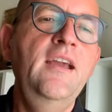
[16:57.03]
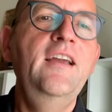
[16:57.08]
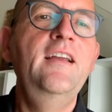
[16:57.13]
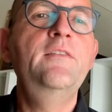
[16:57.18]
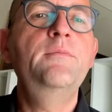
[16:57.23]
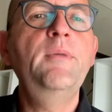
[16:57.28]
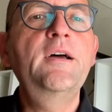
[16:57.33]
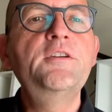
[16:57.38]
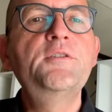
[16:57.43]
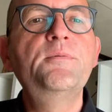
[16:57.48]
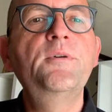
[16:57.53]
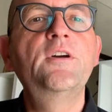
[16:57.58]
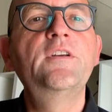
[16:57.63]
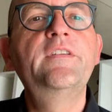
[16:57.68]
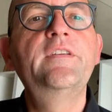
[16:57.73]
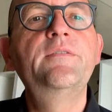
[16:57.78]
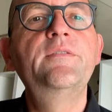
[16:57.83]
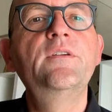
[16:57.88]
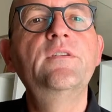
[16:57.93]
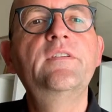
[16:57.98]
It's much
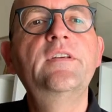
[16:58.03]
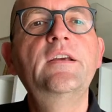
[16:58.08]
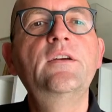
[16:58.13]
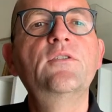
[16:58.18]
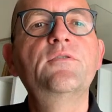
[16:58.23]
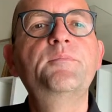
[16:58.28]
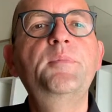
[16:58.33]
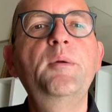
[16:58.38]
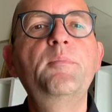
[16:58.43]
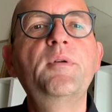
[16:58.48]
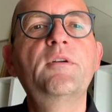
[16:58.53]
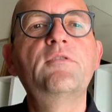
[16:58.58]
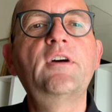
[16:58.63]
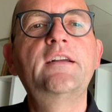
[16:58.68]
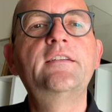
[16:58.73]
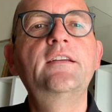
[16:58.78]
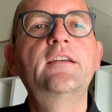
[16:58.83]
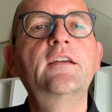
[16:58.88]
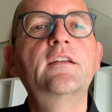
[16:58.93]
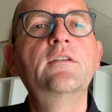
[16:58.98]
worse if you think of people
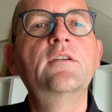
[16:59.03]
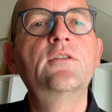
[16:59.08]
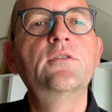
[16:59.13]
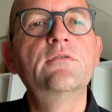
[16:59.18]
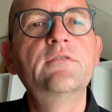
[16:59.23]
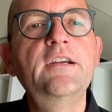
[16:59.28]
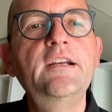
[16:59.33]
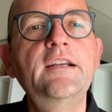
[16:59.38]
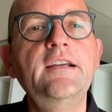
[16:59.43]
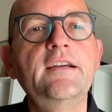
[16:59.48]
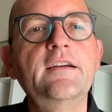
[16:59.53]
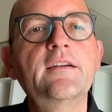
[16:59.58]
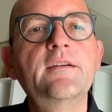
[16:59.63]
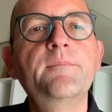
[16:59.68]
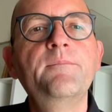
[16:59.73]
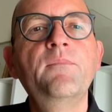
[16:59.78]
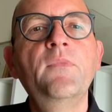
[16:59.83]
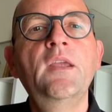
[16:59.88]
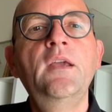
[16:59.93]
writing in Cyrillic,